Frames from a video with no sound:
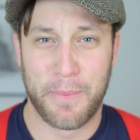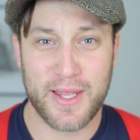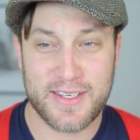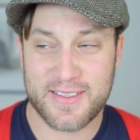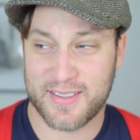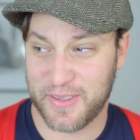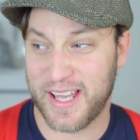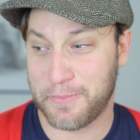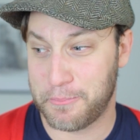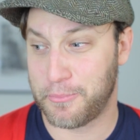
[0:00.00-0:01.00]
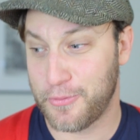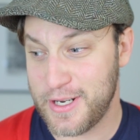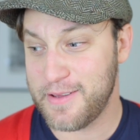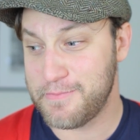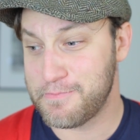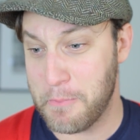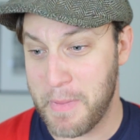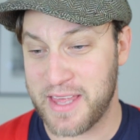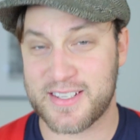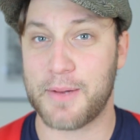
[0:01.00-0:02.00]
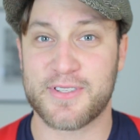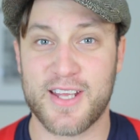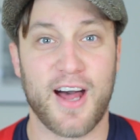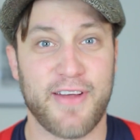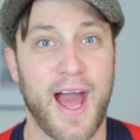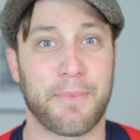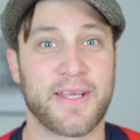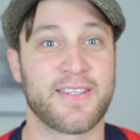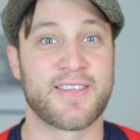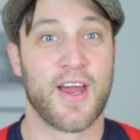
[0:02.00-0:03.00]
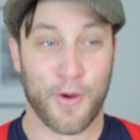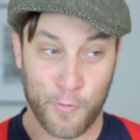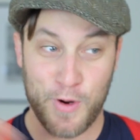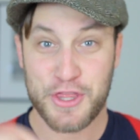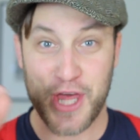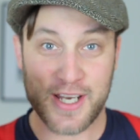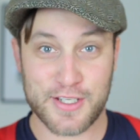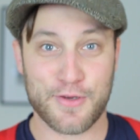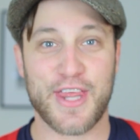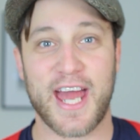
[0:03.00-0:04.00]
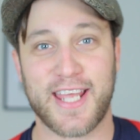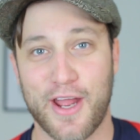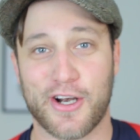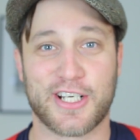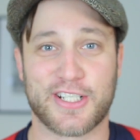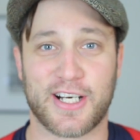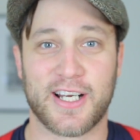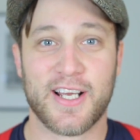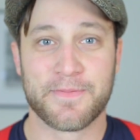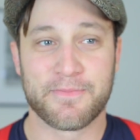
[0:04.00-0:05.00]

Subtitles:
But some, like, pretty messed up stuff happens with and to that character.